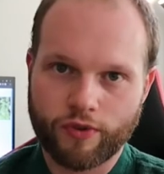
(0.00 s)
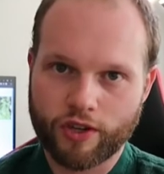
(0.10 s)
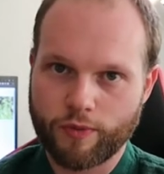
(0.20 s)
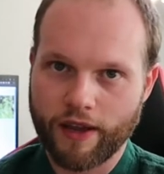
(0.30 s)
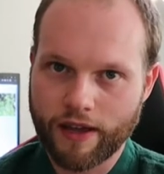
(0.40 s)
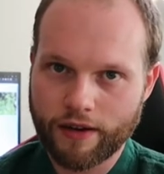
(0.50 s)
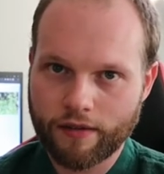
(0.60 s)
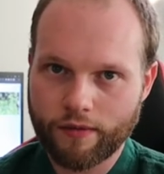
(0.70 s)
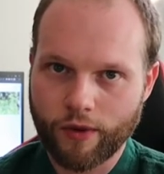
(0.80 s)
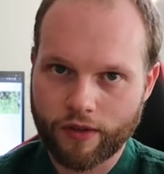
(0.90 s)
to explain
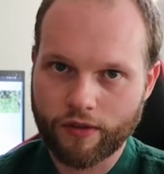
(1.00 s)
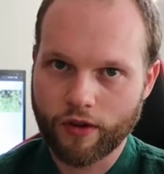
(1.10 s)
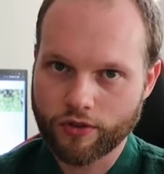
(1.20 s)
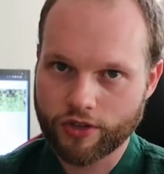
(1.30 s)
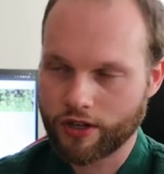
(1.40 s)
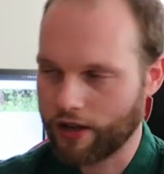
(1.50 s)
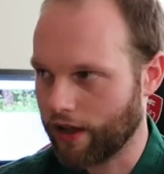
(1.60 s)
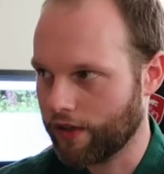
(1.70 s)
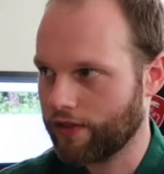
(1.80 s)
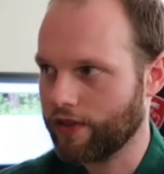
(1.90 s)
what those
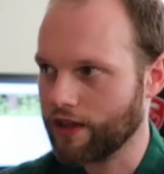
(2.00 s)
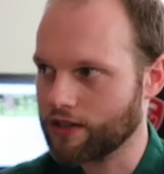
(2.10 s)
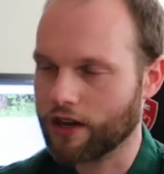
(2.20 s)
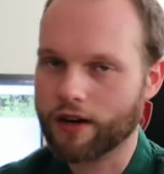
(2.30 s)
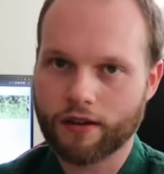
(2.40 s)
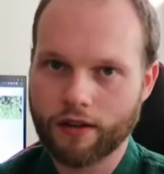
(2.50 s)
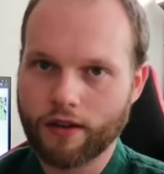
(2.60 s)
uh, things are